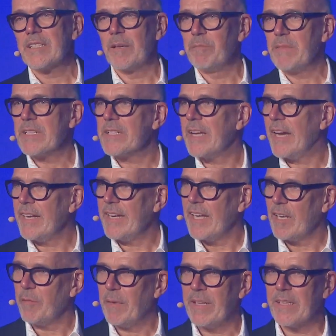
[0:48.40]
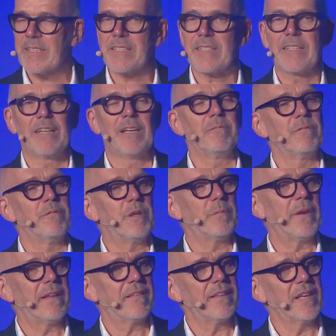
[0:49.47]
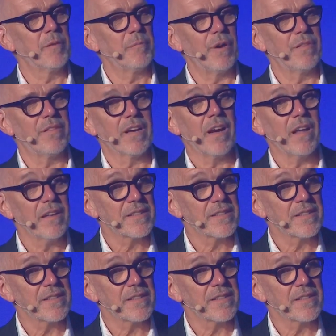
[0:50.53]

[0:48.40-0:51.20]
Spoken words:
design elements, we might think about the color